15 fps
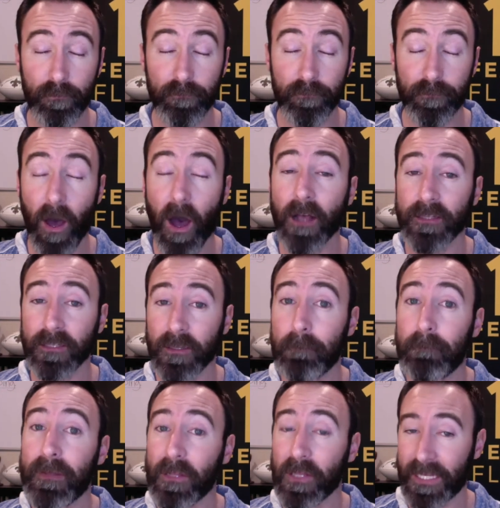
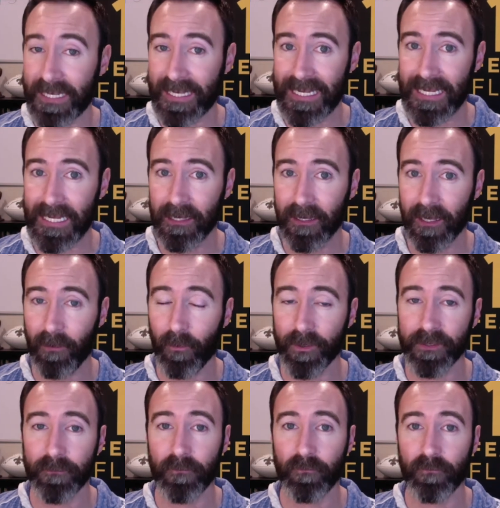possibility, I want
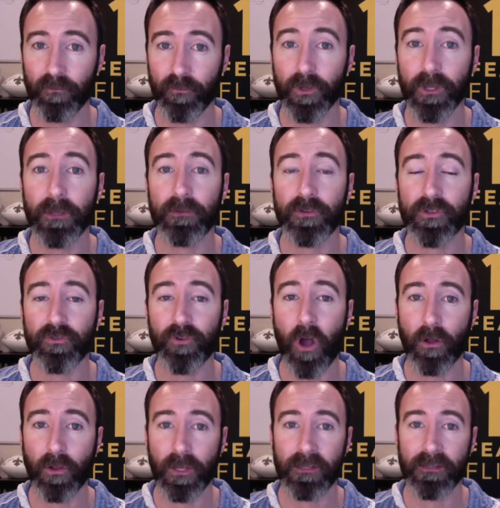to really
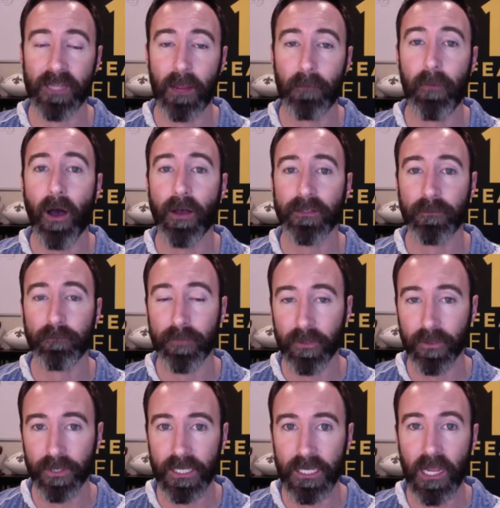strongly say
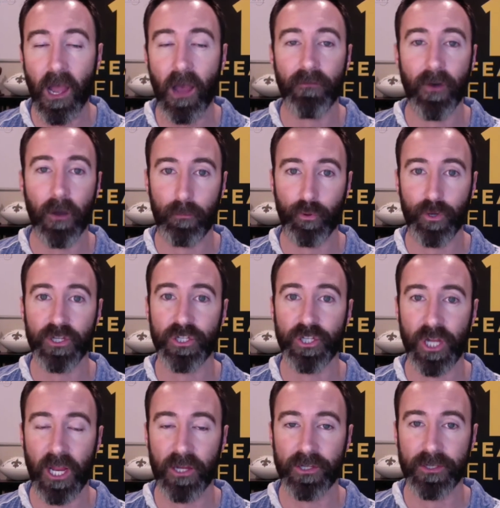possibility of
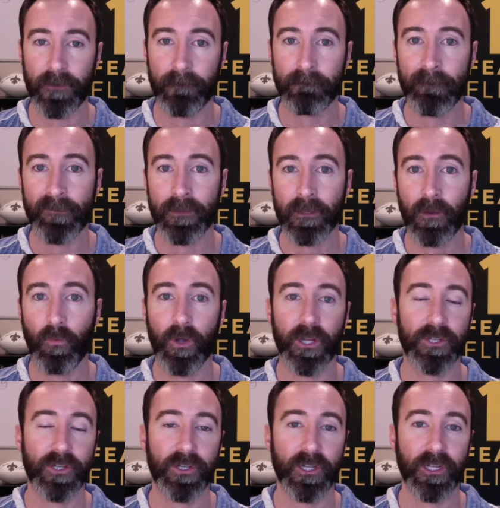appreciation,
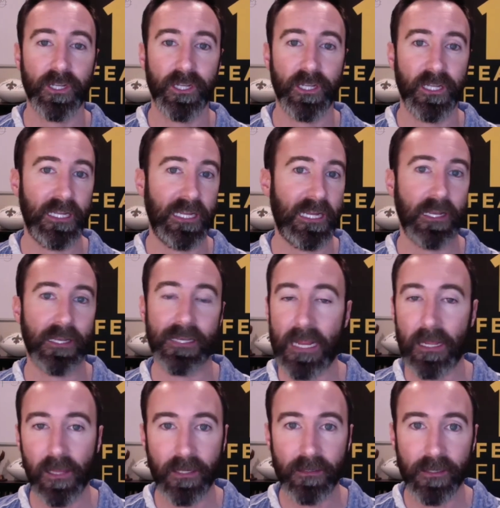which in a
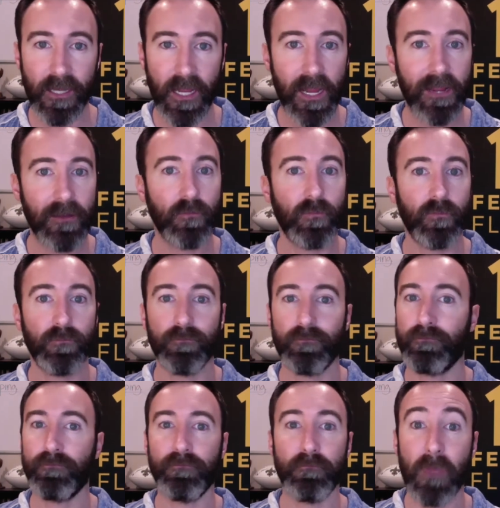day like today,
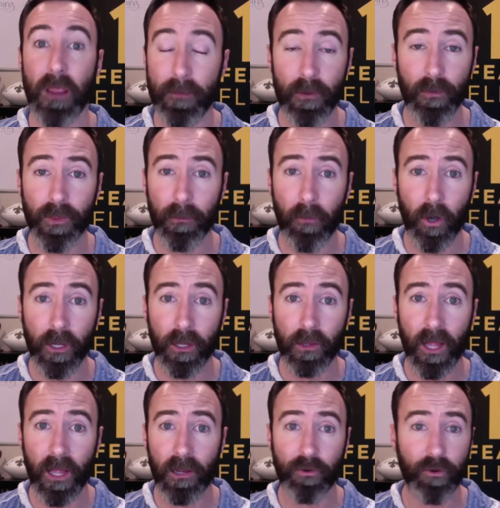maybe with a market
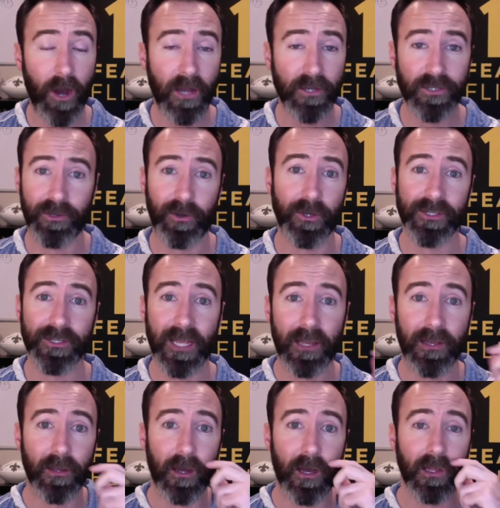crash, I just
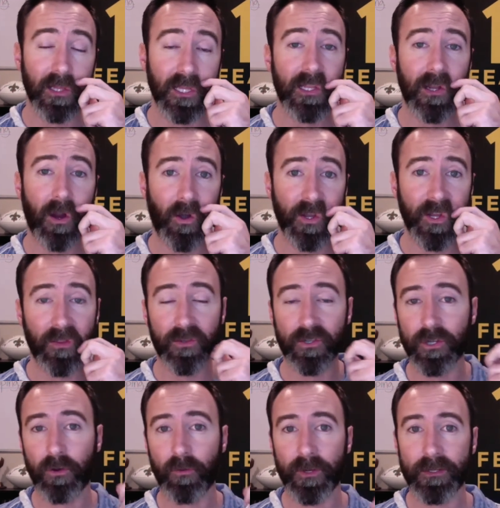had Lee Carney on the
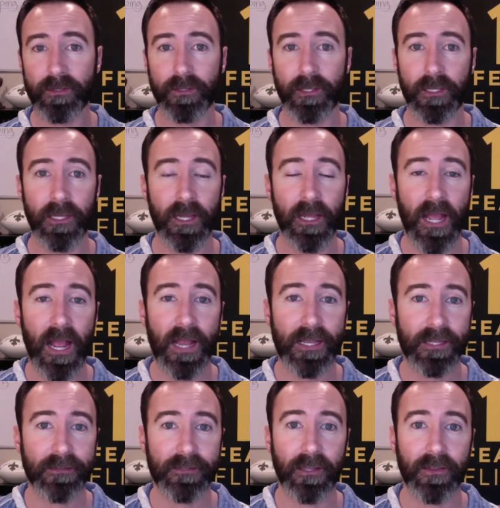show recently, and
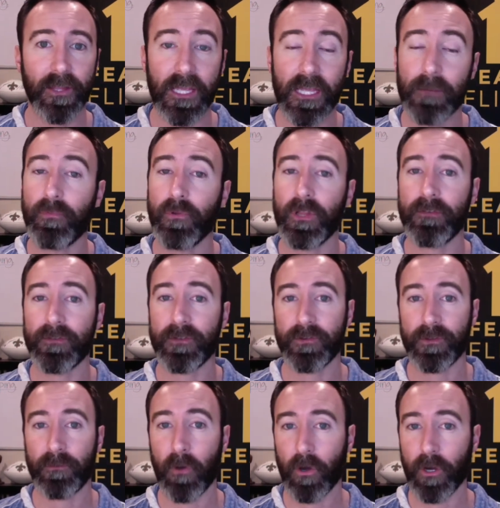he said that he believes
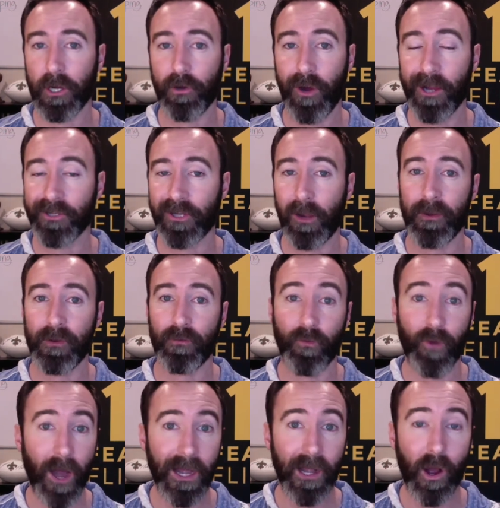there's a market crash coming
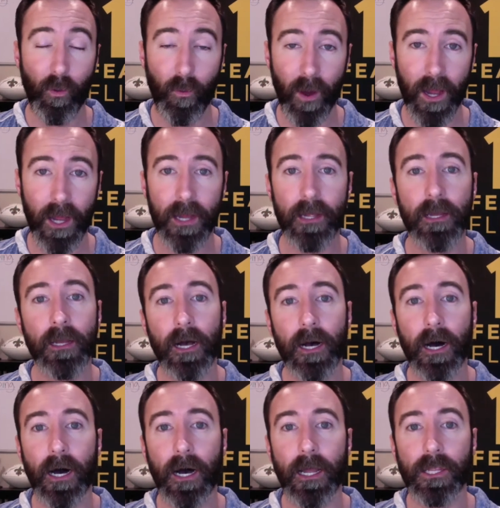right away.
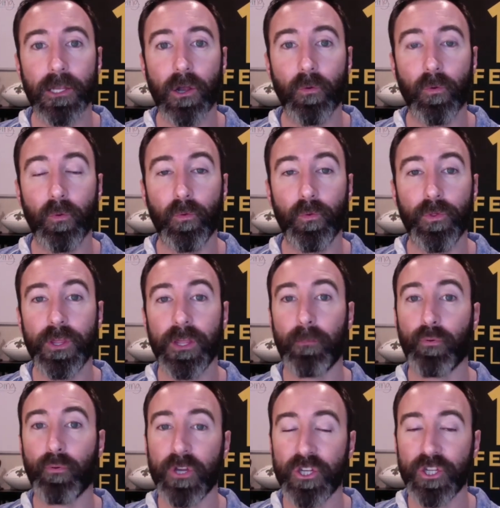The
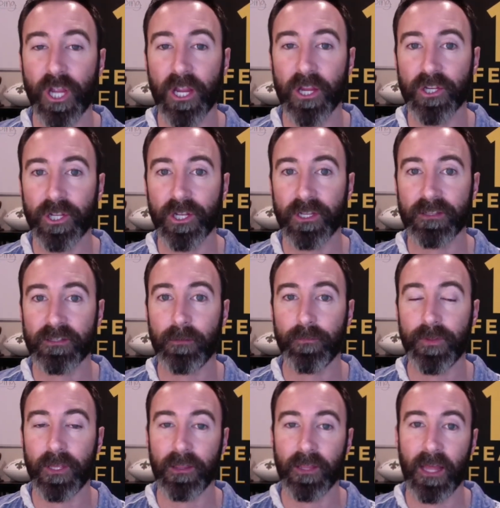appreciation is
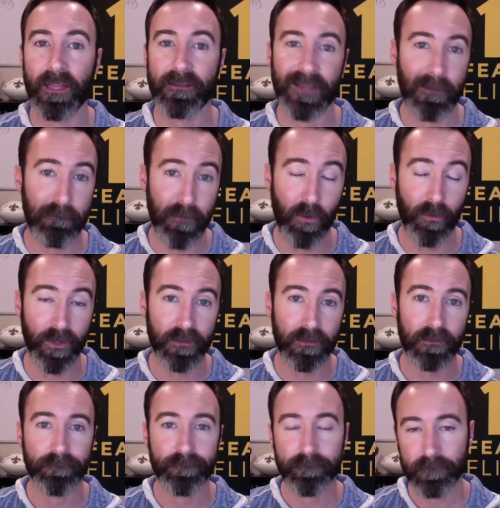something that is a
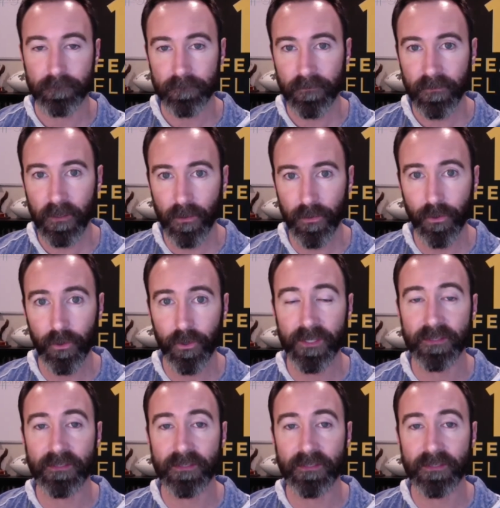bonus. Third is